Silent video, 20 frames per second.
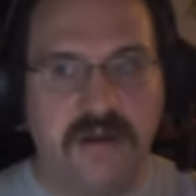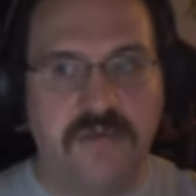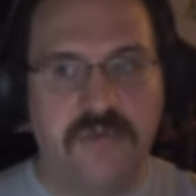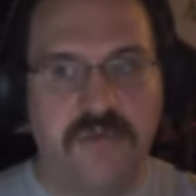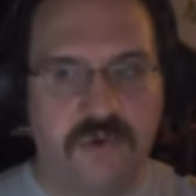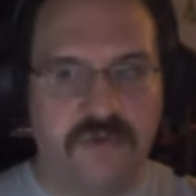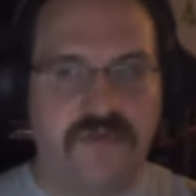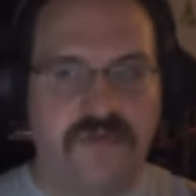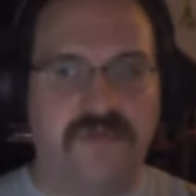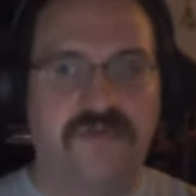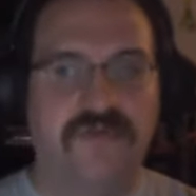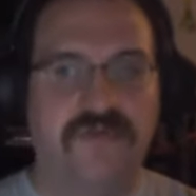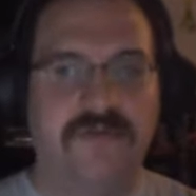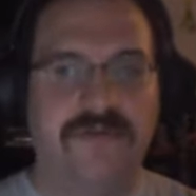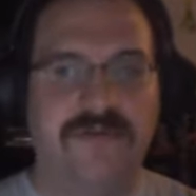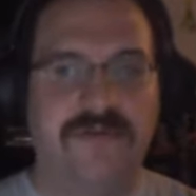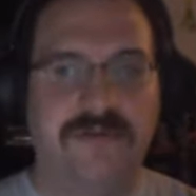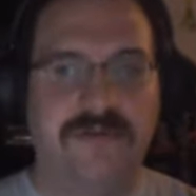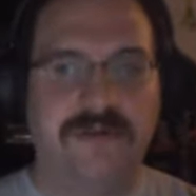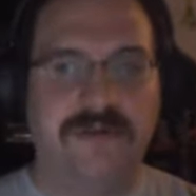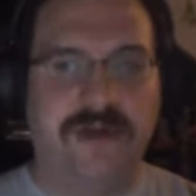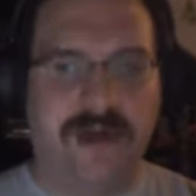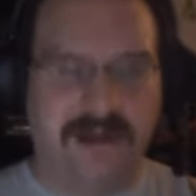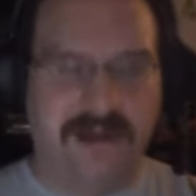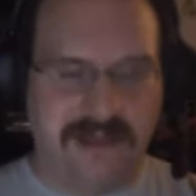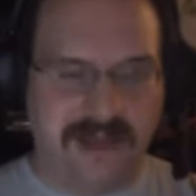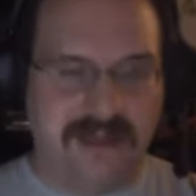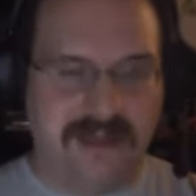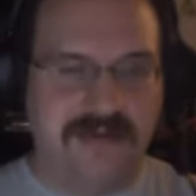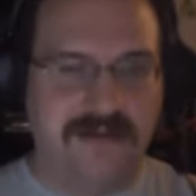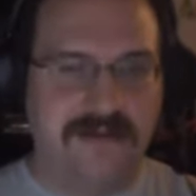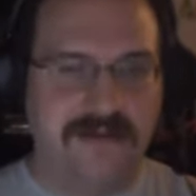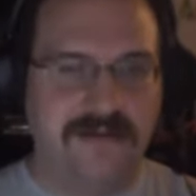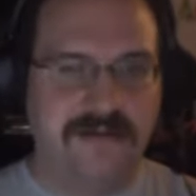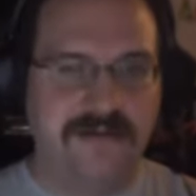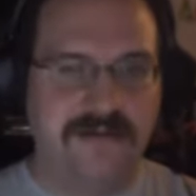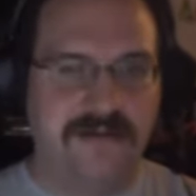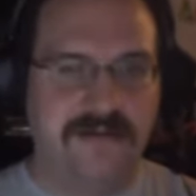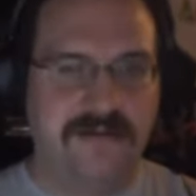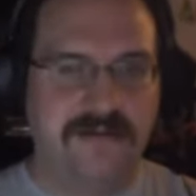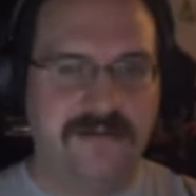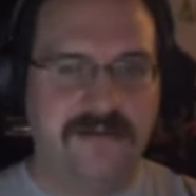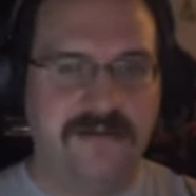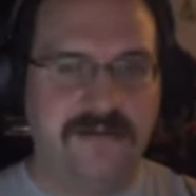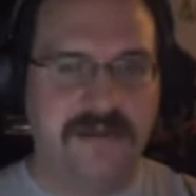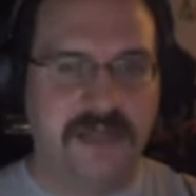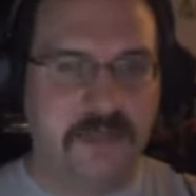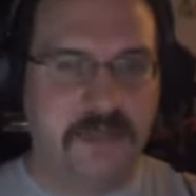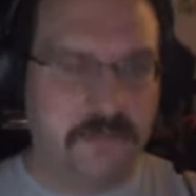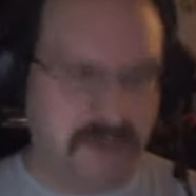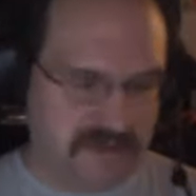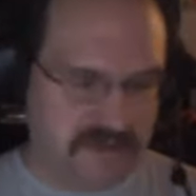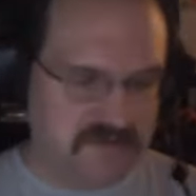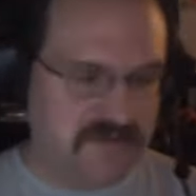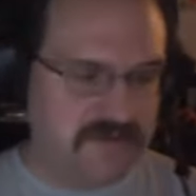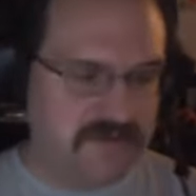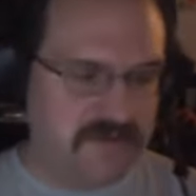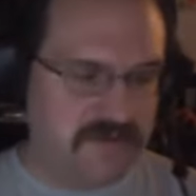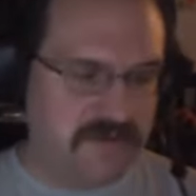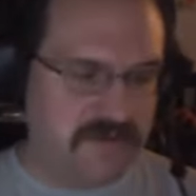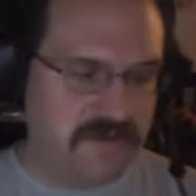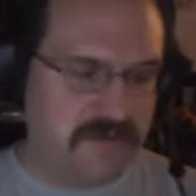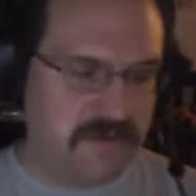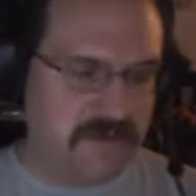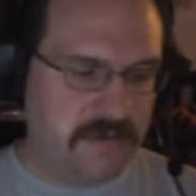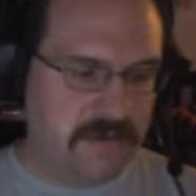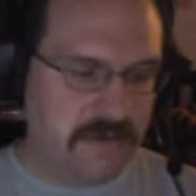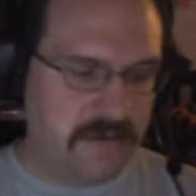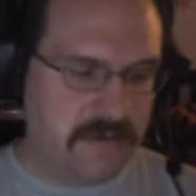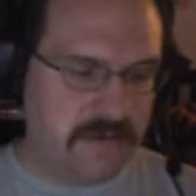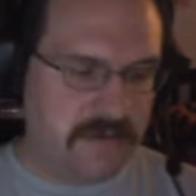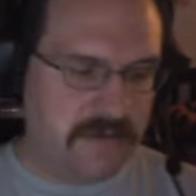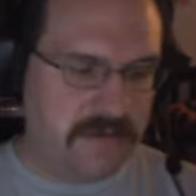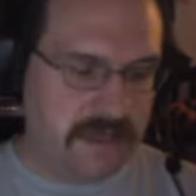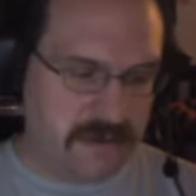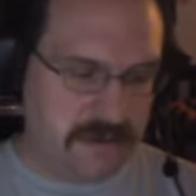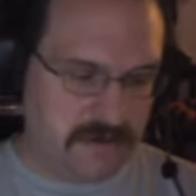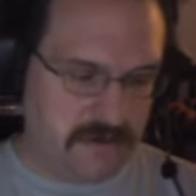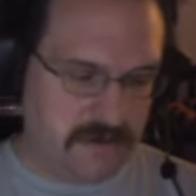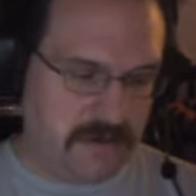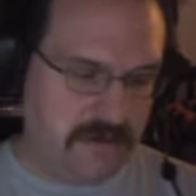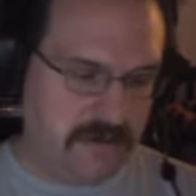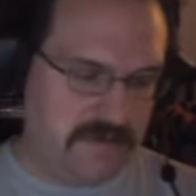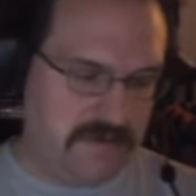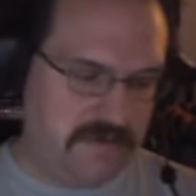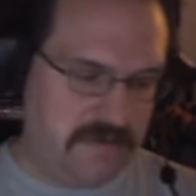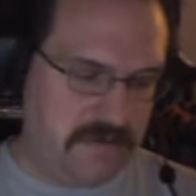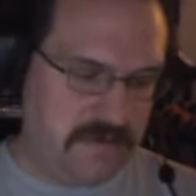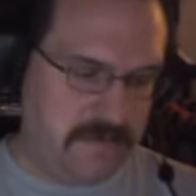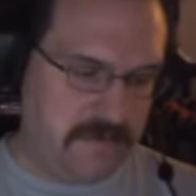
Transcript: roots again in Mists. Thank goodness.